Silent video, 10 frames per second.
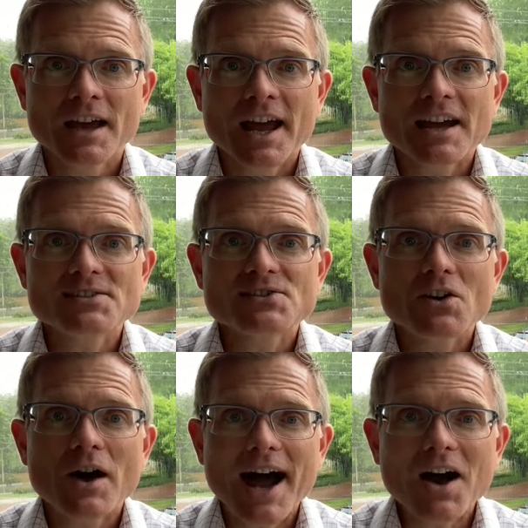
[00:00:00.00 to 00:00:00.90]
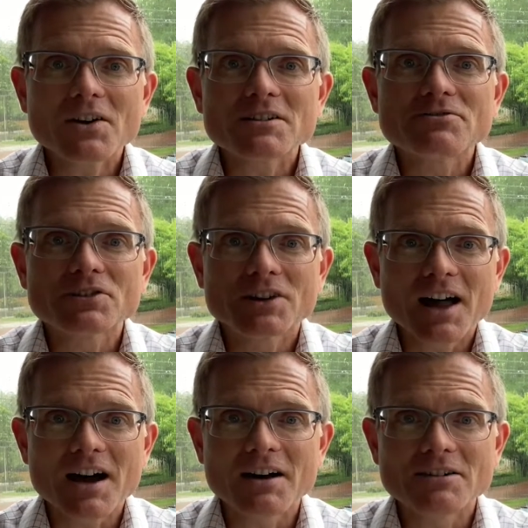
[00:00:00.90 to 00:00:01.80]
And so out of
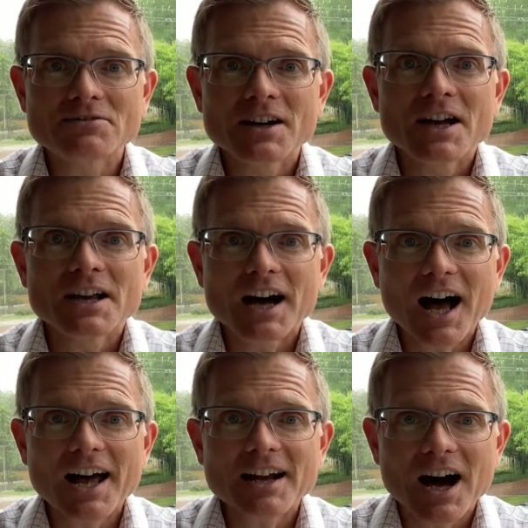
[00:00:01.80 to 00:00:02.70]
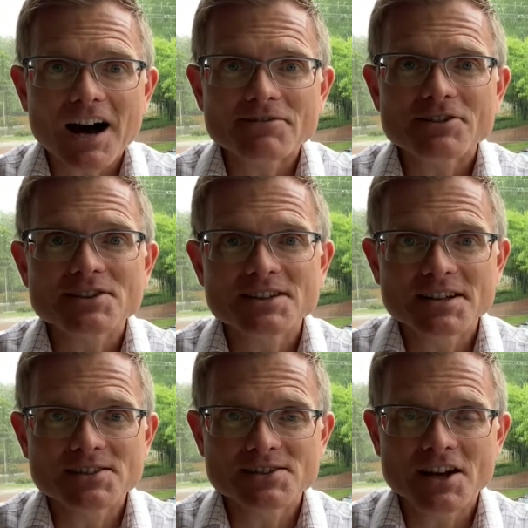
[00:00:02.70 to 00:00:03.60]
love, God offers
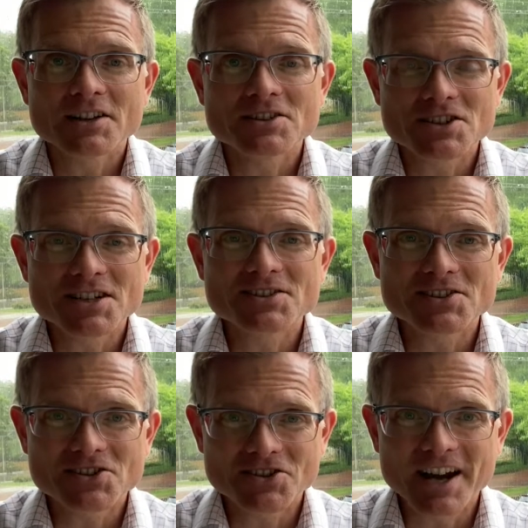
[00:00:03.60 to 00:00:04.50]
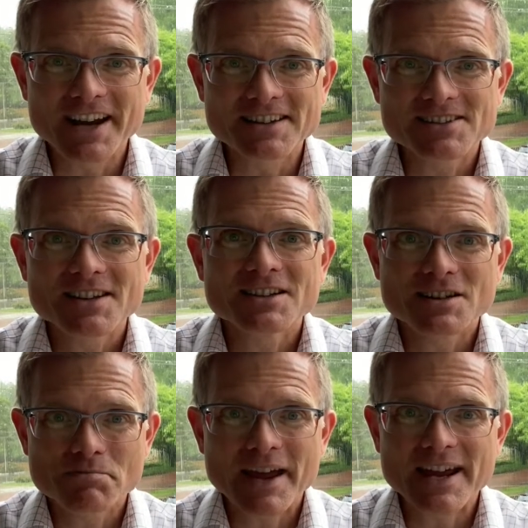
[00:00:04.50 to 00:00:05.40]
his son, Jesus Christ, to
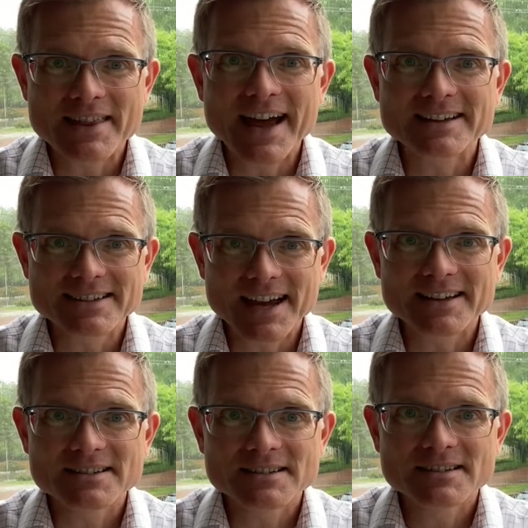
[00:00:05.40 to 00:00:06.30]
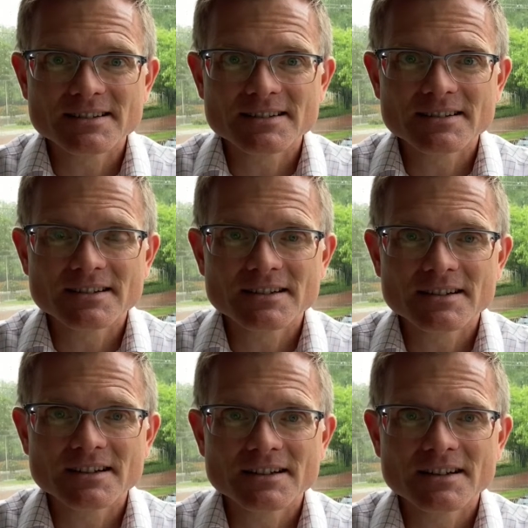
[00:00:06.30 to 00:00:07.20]
pay that debt.
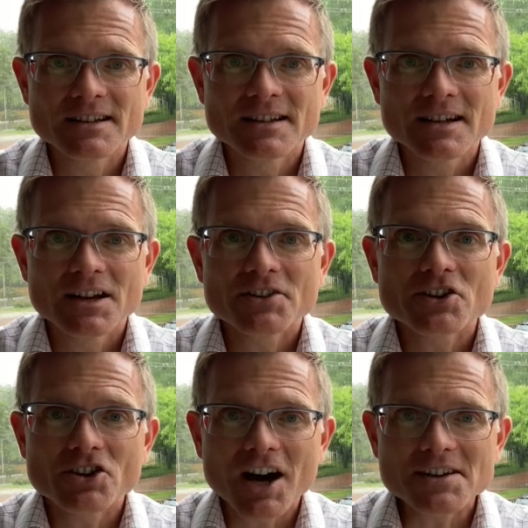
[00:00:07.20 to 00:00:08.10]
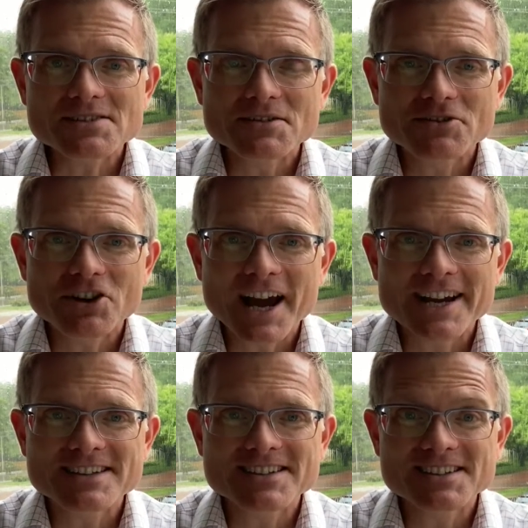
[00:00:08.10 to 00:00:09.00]
The cross of
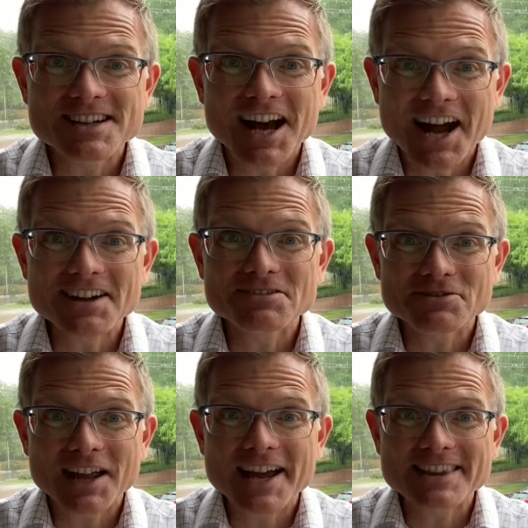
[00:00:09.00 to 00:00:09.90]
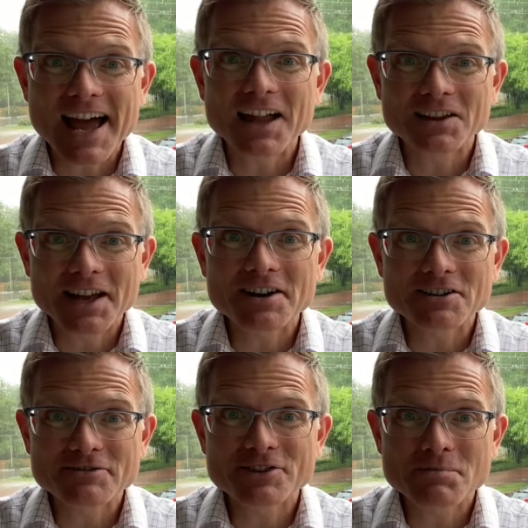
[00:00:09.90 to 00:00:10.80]
Christ is kind of like that
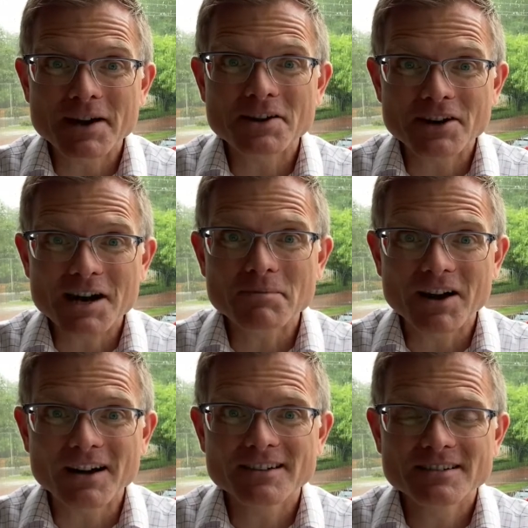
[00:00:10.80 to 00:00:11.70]
letter from my grandma.